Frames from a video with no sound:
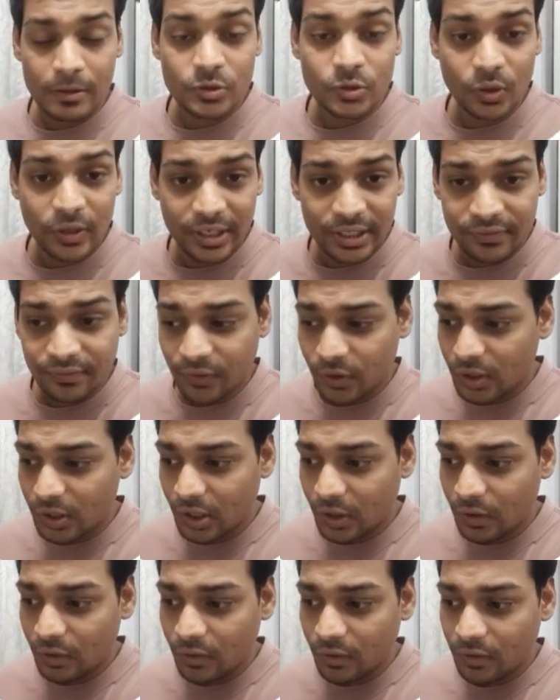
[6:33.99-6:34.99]
So as for
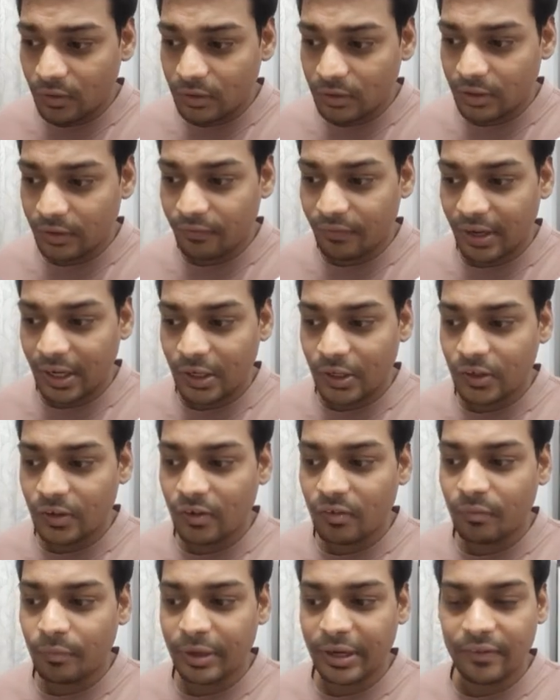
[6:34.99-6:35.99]
now, the
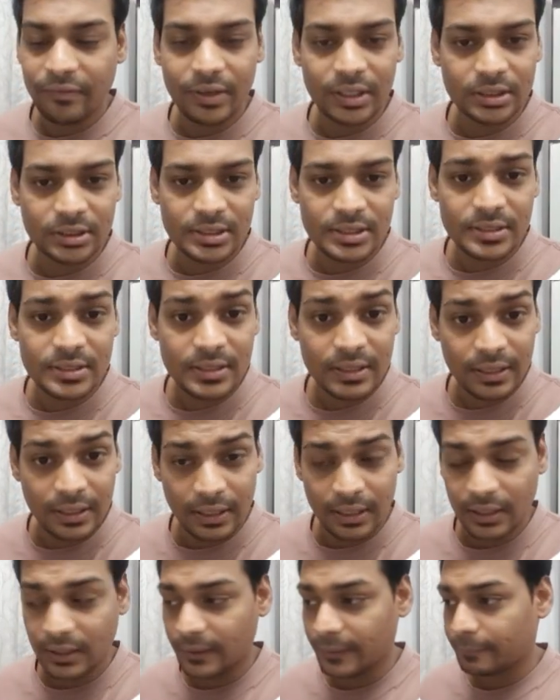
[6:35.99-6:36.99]
value of previous is
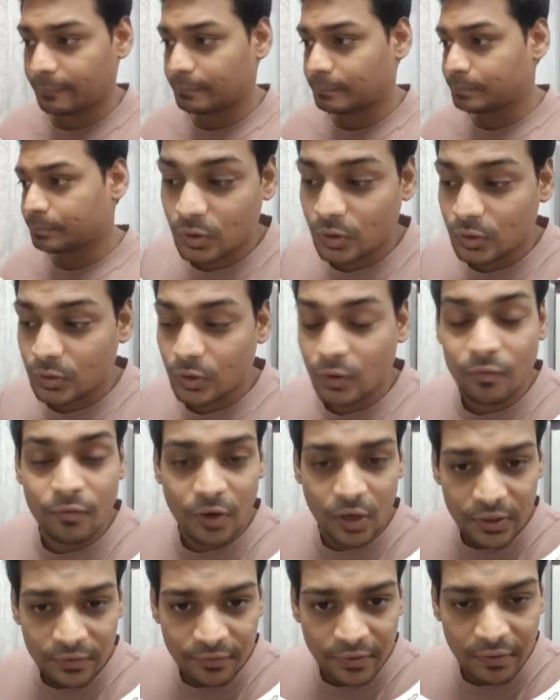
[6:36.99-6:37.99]
none. So
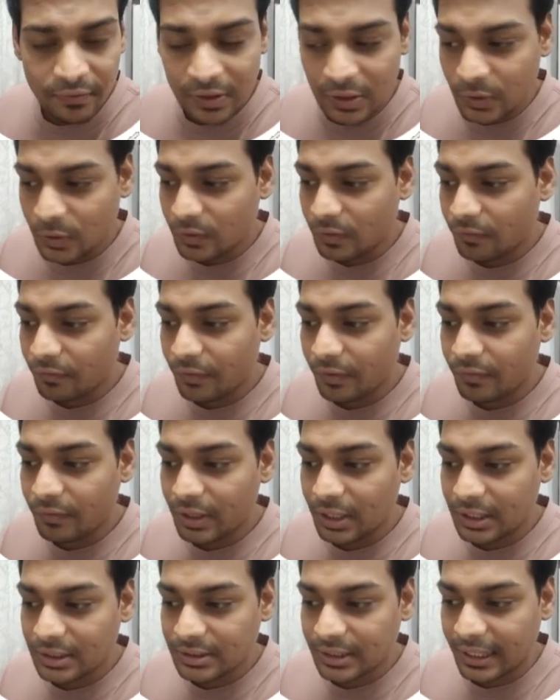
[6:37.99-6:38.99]
what we will do, we
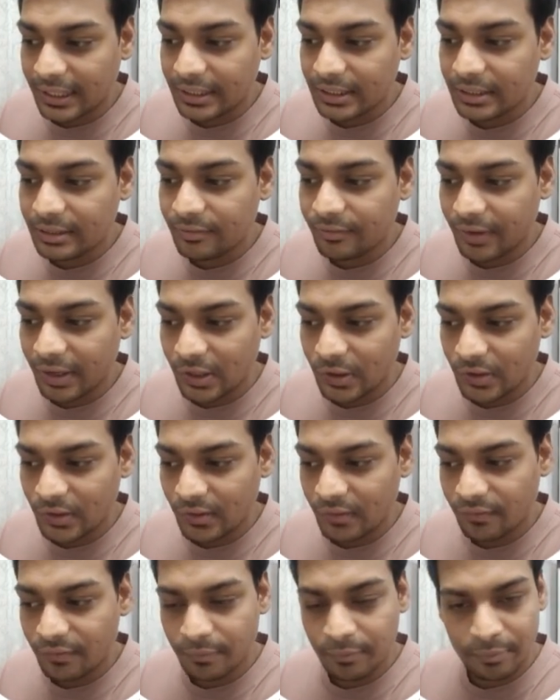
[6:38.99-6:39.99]
will assign the value
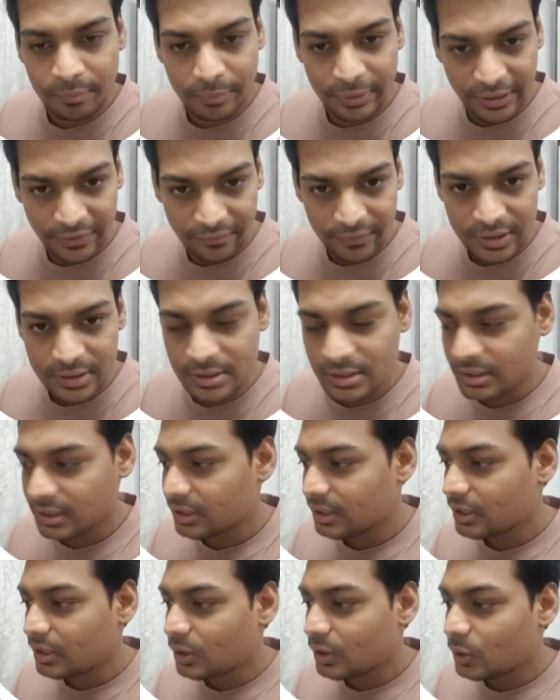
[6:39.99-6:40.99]
of previous
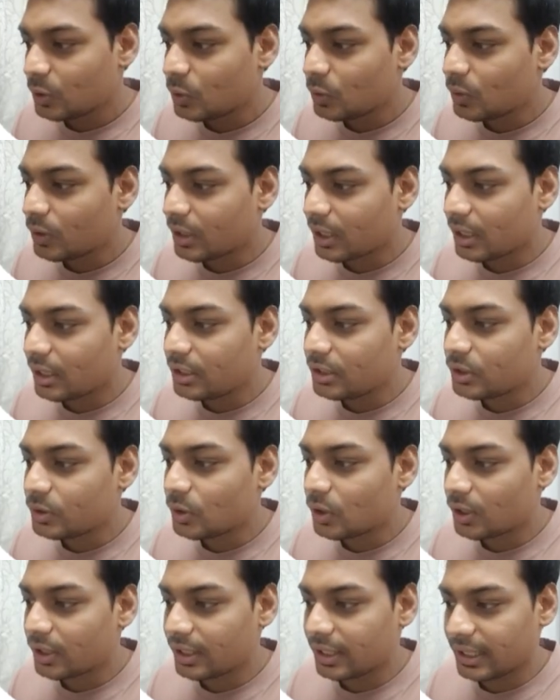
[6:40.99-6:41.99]
to
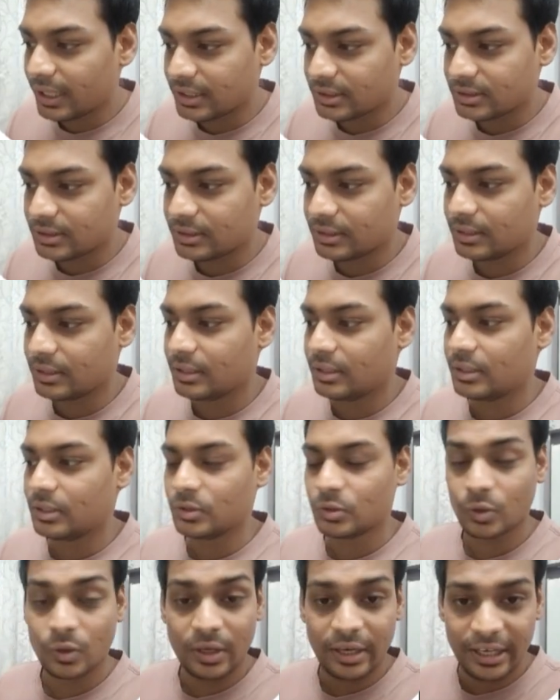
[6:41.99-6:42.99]
current.next.
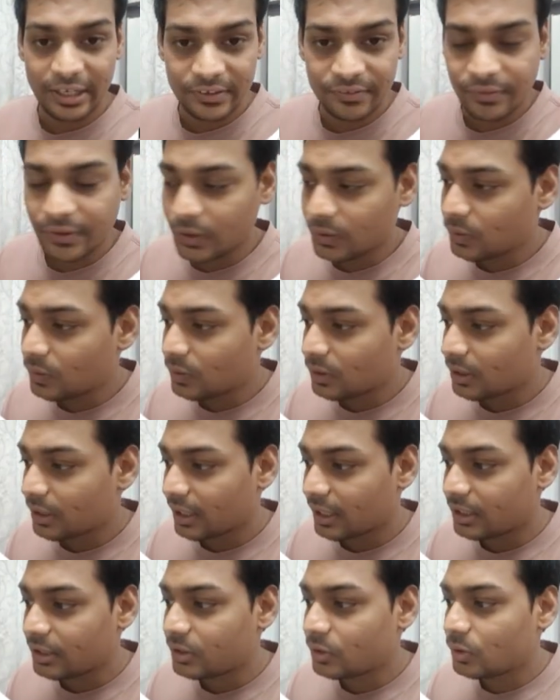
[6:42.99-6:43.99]
So as we know,
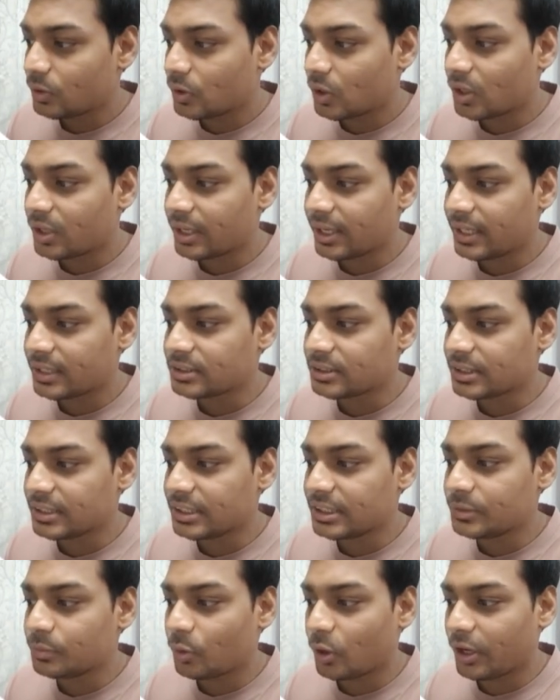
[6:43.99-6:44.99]
current.next
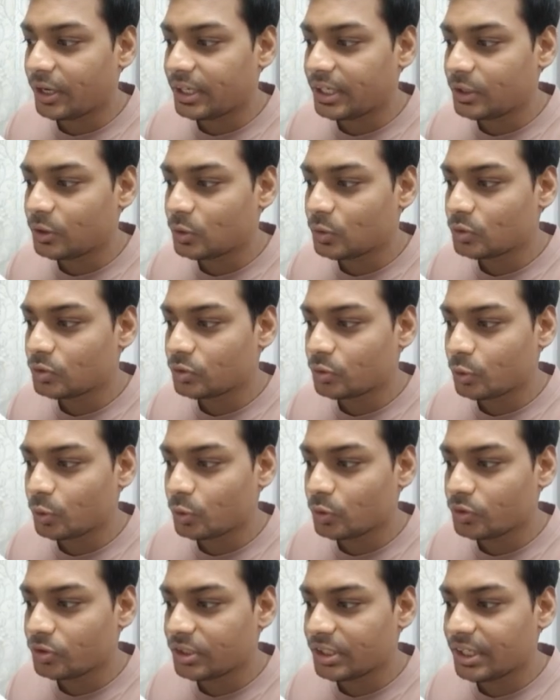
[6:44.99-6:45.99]
is pointing to
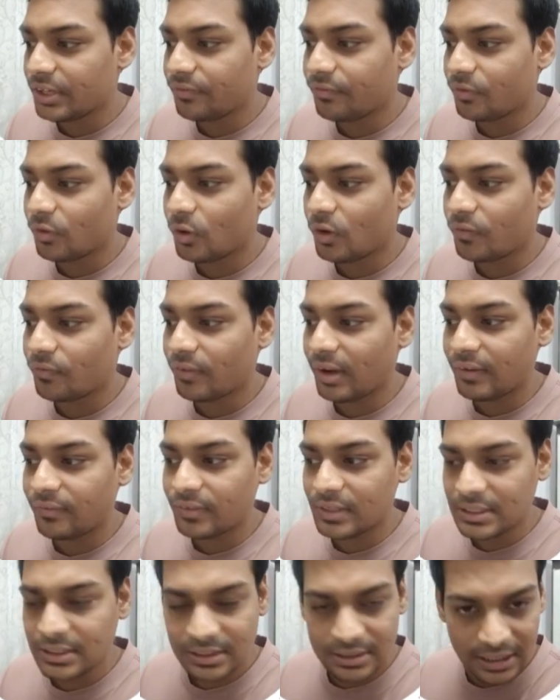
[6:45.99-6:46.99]
2, 3, 4,
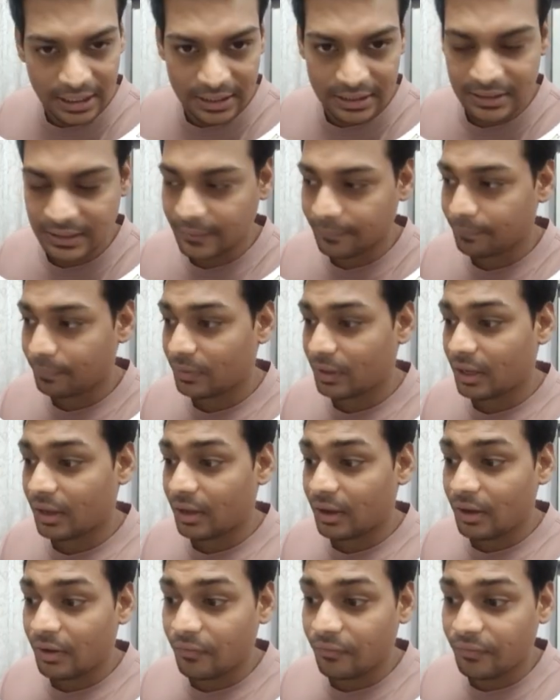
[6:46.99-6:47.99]
5 and 6.
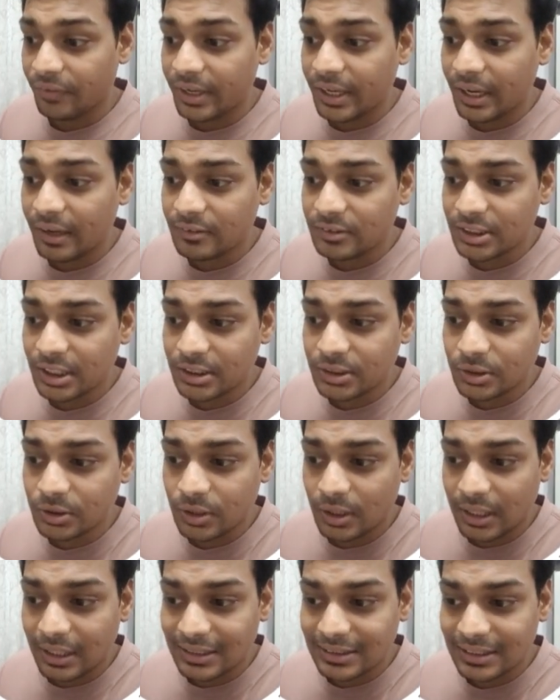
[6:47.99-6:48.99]
We have
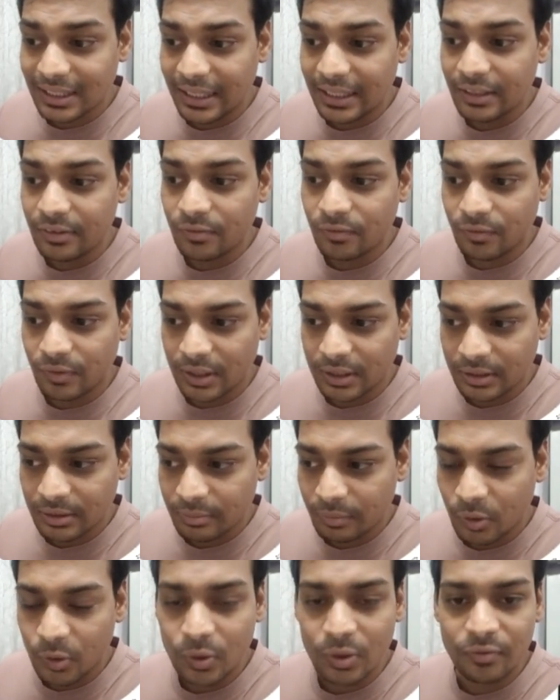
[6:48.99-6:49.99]
just assigned
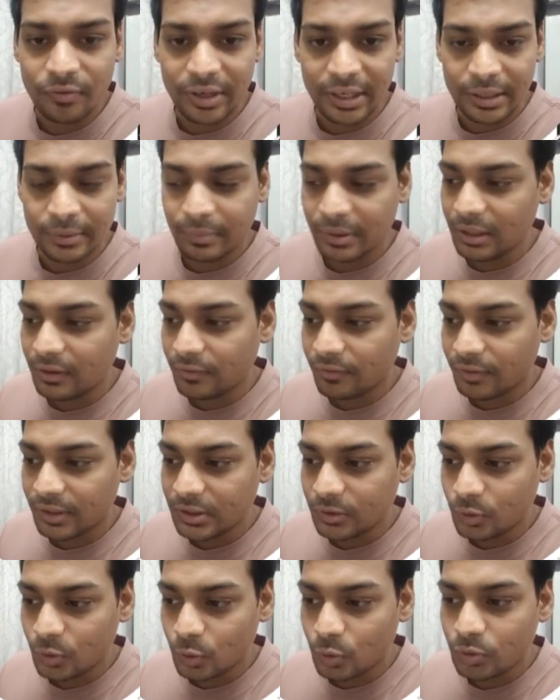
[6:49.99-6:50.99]
one more variable
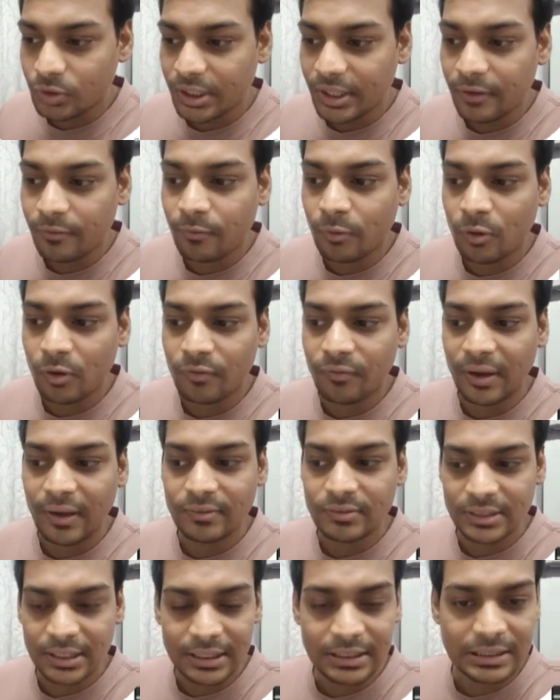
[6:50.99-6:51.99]
with 2, 3, 4,
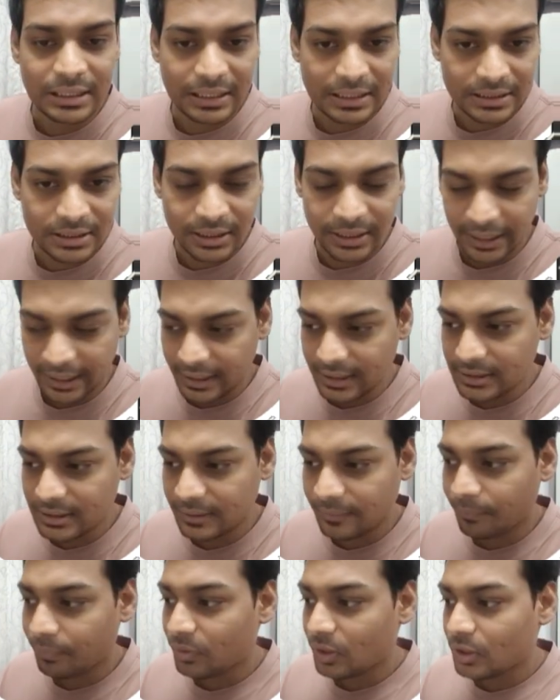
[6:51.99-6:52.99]
5, 6 as next.
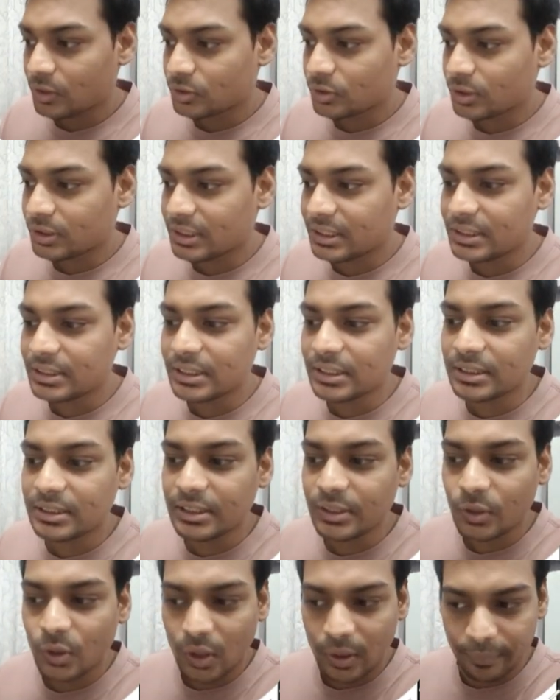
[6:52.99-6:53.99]
So this is
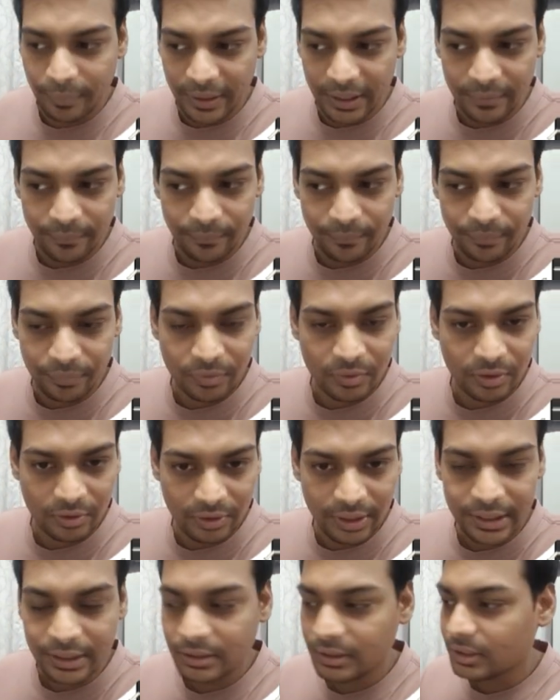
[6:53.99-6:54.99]
the copy,
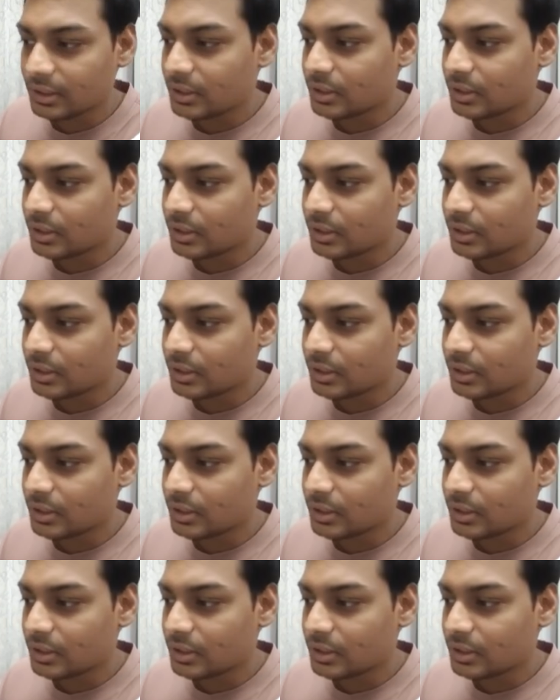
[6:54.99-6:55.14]
right?